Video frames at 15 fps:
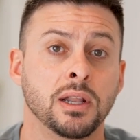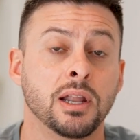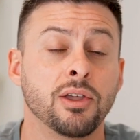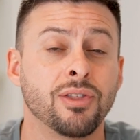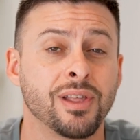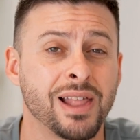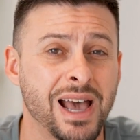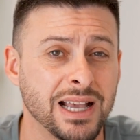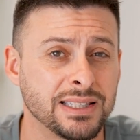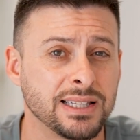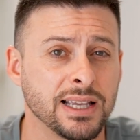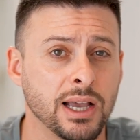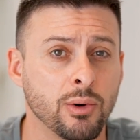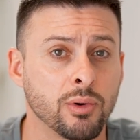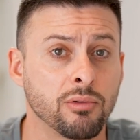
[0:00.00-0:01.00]
Now, the last
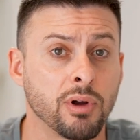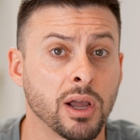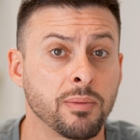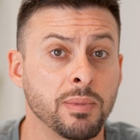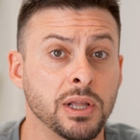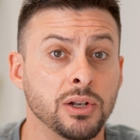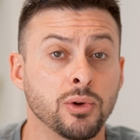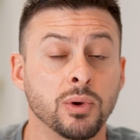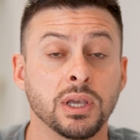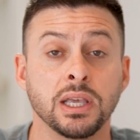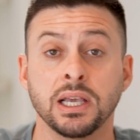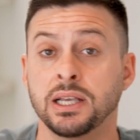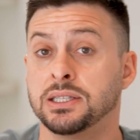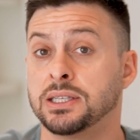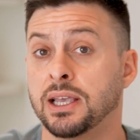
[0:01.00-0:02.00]
thing I would recommend doing
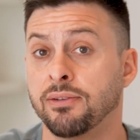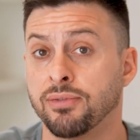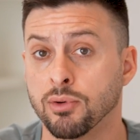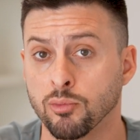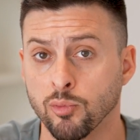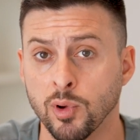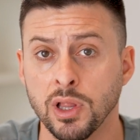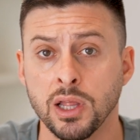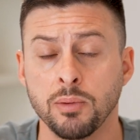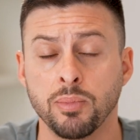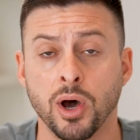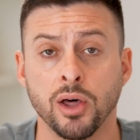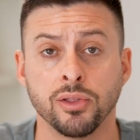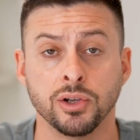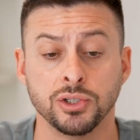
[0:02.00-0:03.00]
is if it really
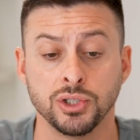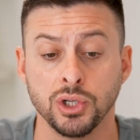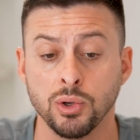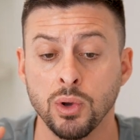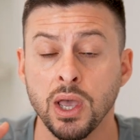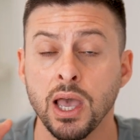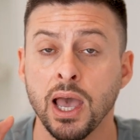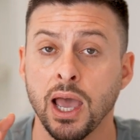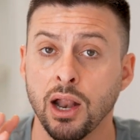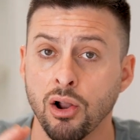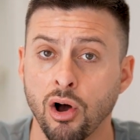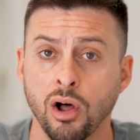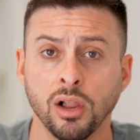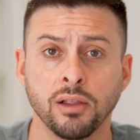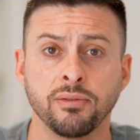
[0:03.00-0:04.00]
bothers you and
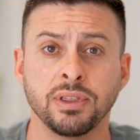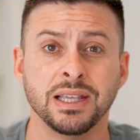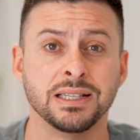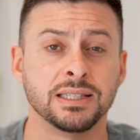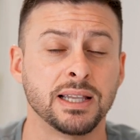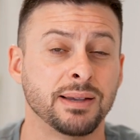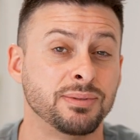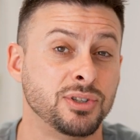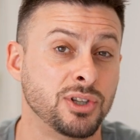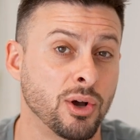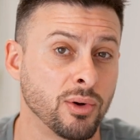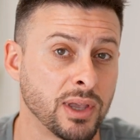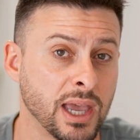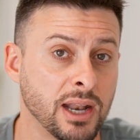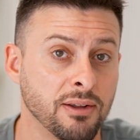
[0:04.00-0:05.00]
all of these steps
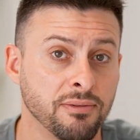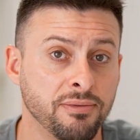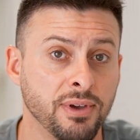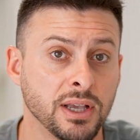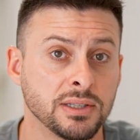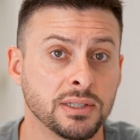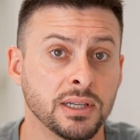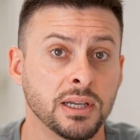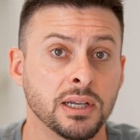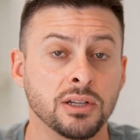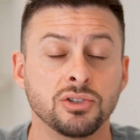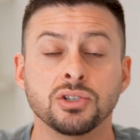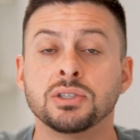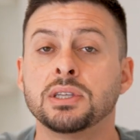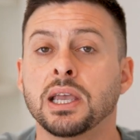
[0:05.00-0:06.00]
don't get it fixed,
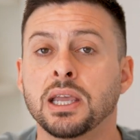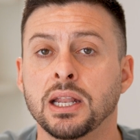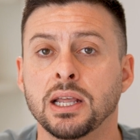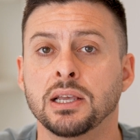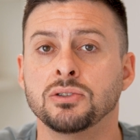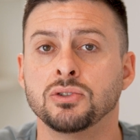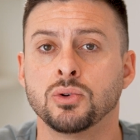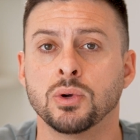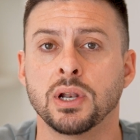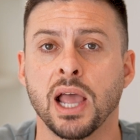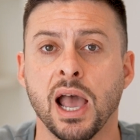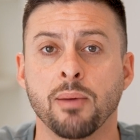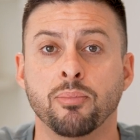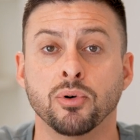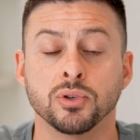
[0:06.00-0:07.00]
just take it into an
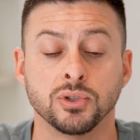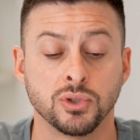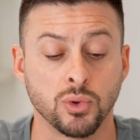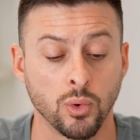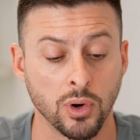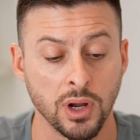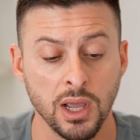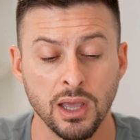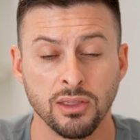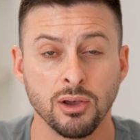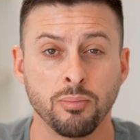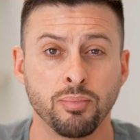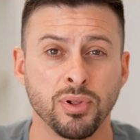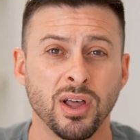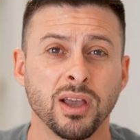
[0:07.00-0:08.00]
Apple store. They'll
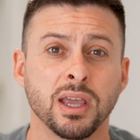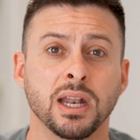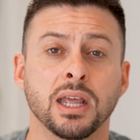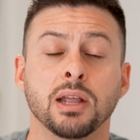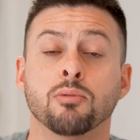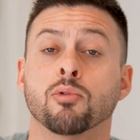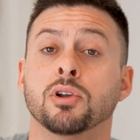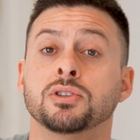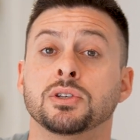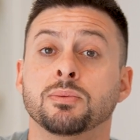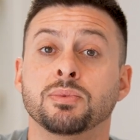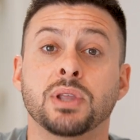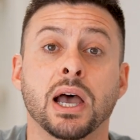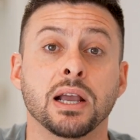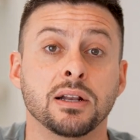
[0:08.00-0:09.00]
plug it in, run
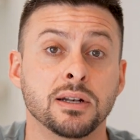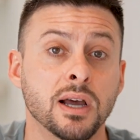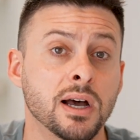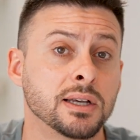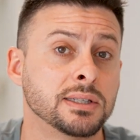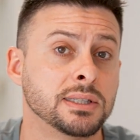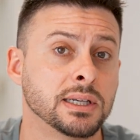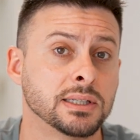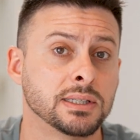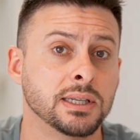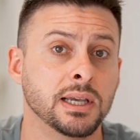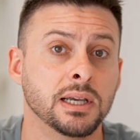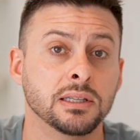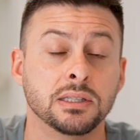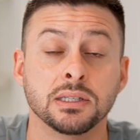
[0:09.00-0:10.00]
some diagnostics
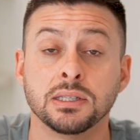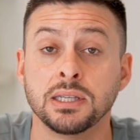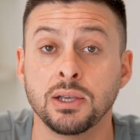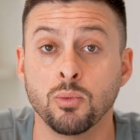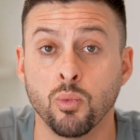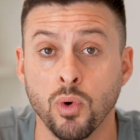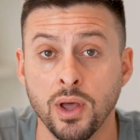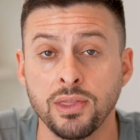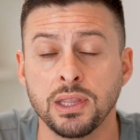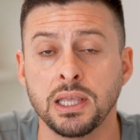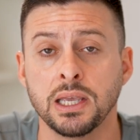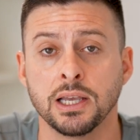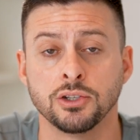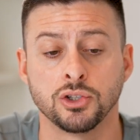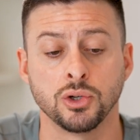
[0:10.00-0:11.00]
to see what
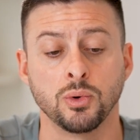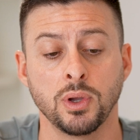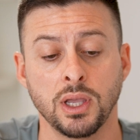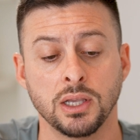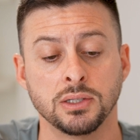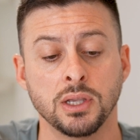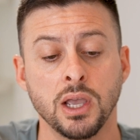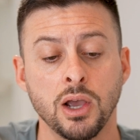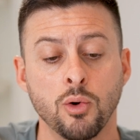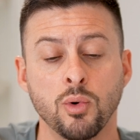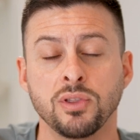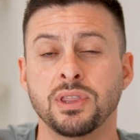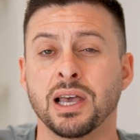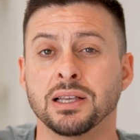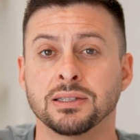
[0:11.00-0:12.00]
the issue is
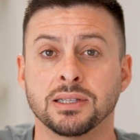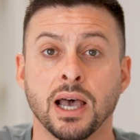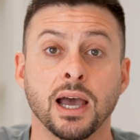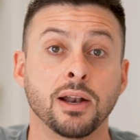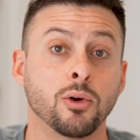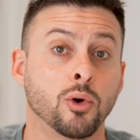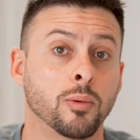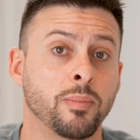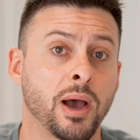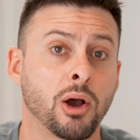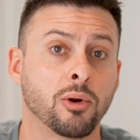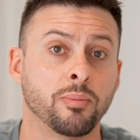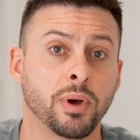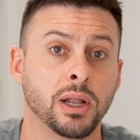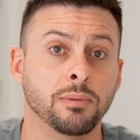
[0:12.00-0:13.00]
with that side or
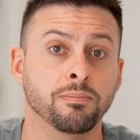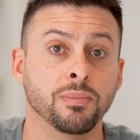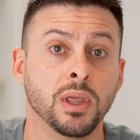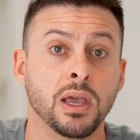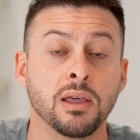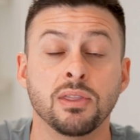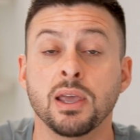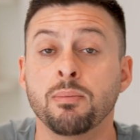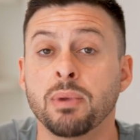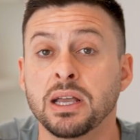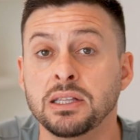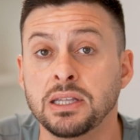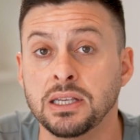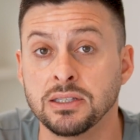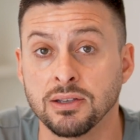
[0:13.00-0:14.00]
power button. They
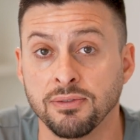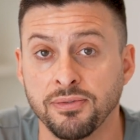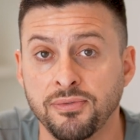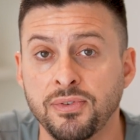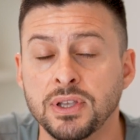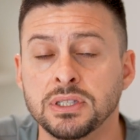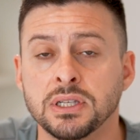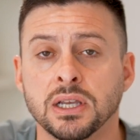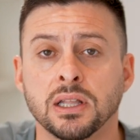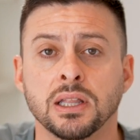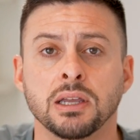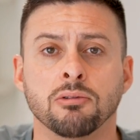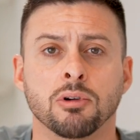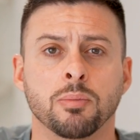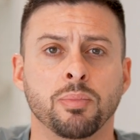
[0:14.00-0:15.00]
might need to
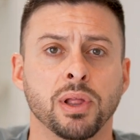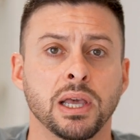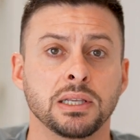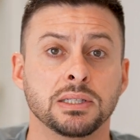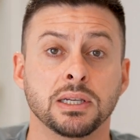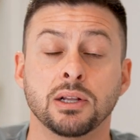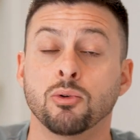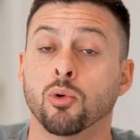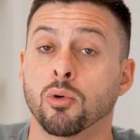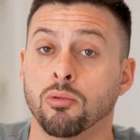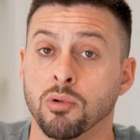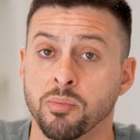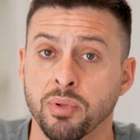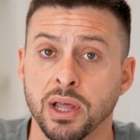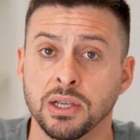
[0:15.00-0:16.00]
physically replace it or
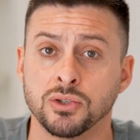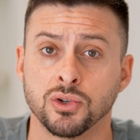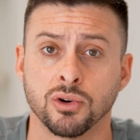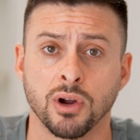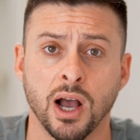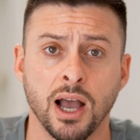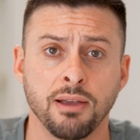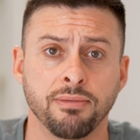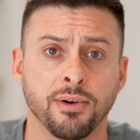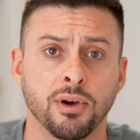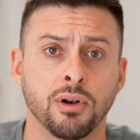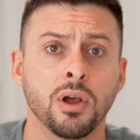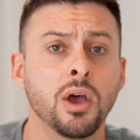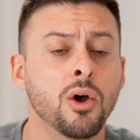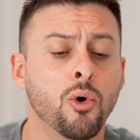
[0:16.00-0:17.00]
replace your
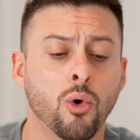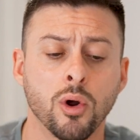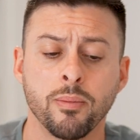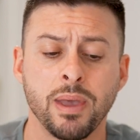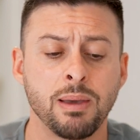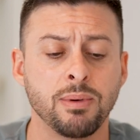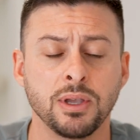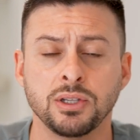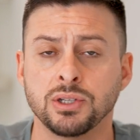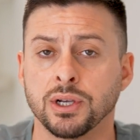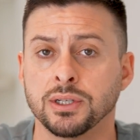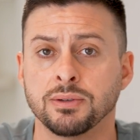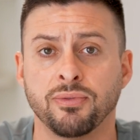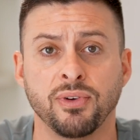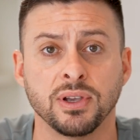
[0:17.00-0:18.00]
iPhone, or maybe
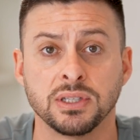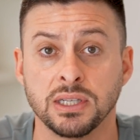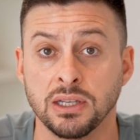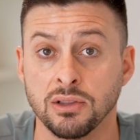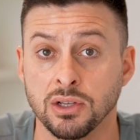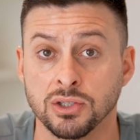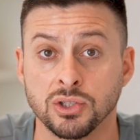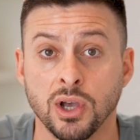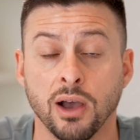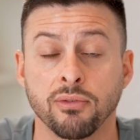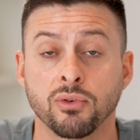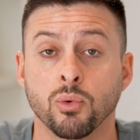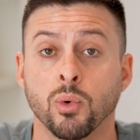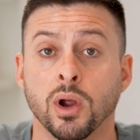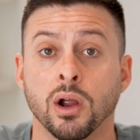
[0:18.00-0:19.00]
just fixing the
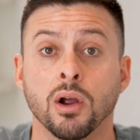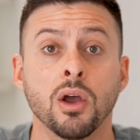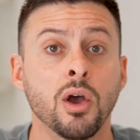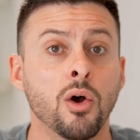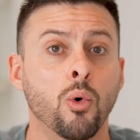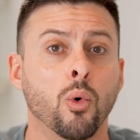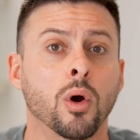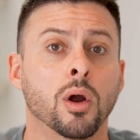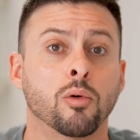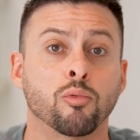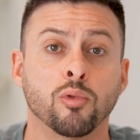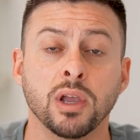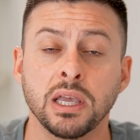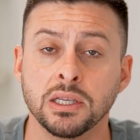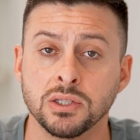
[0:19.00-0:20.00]
software or
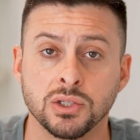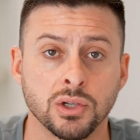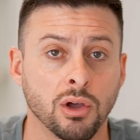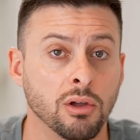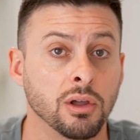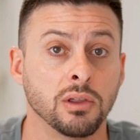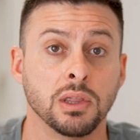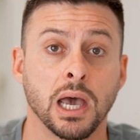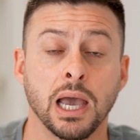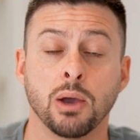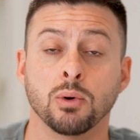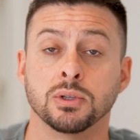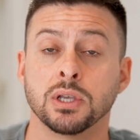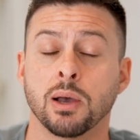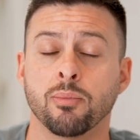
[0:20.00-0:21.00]
reinstalling the
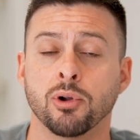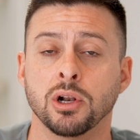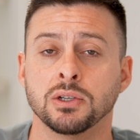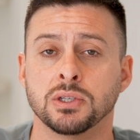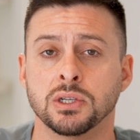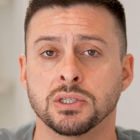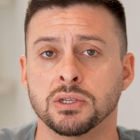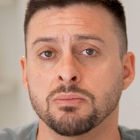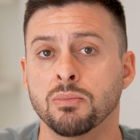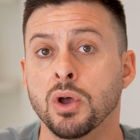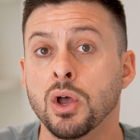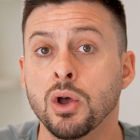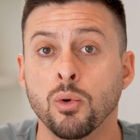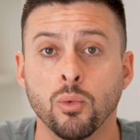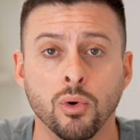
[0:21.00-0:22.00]
iOS operating system
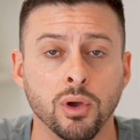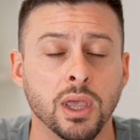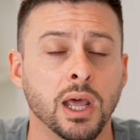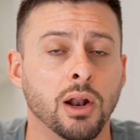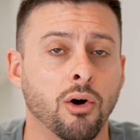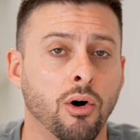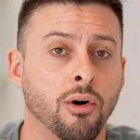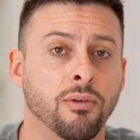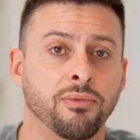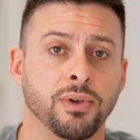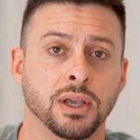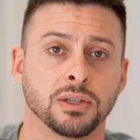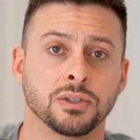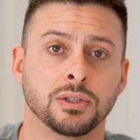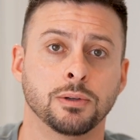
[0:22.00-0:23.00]
will get it all
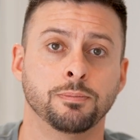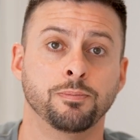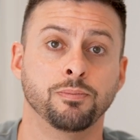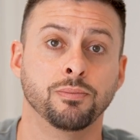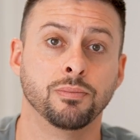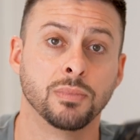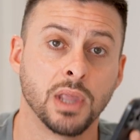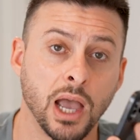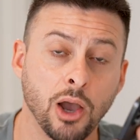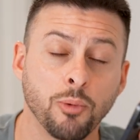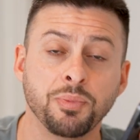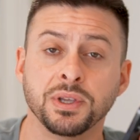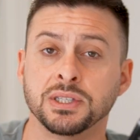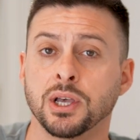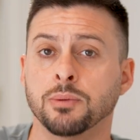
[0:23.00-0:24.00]
fixed. I
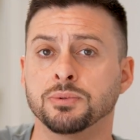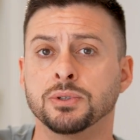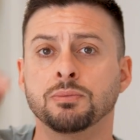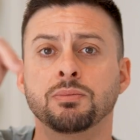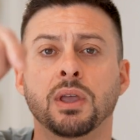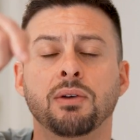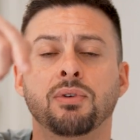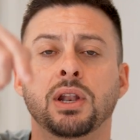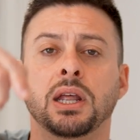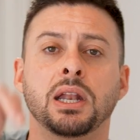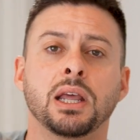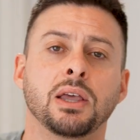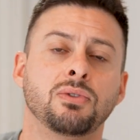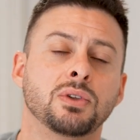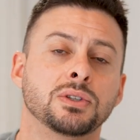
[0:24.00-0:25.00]
hope this helps. If it
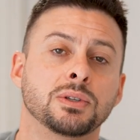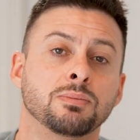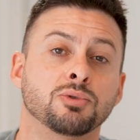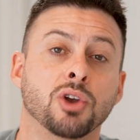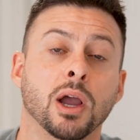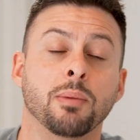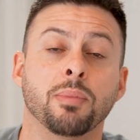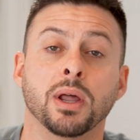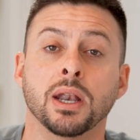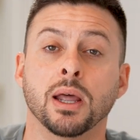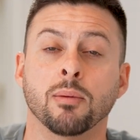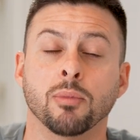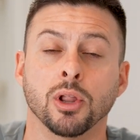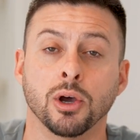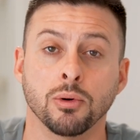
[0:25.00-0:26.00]
did, hit the subscribe button
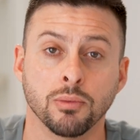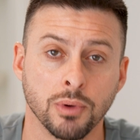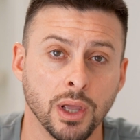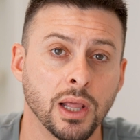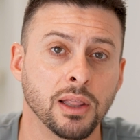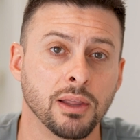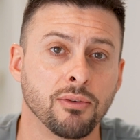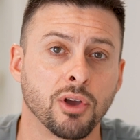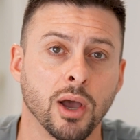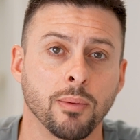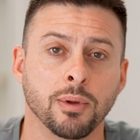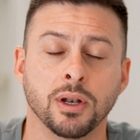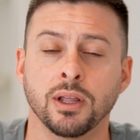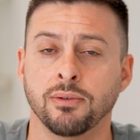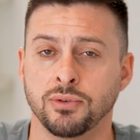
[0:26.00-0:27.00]
down below and leave a
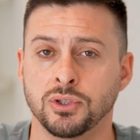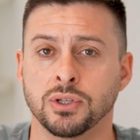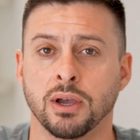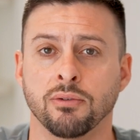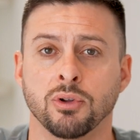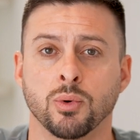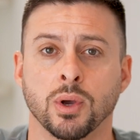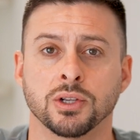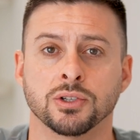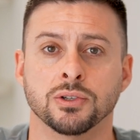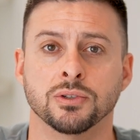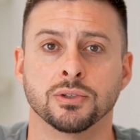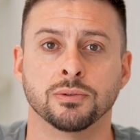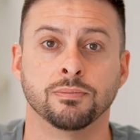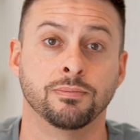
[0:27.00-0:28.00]
comment if you still have any
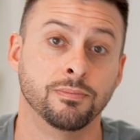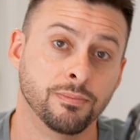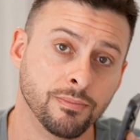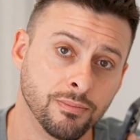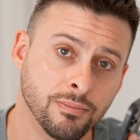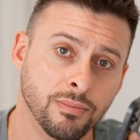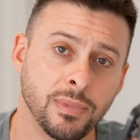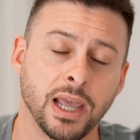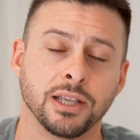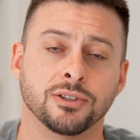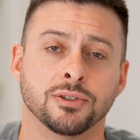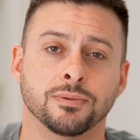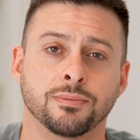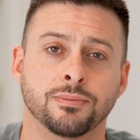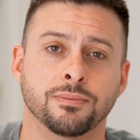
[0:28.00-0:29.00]
questions. Thanks.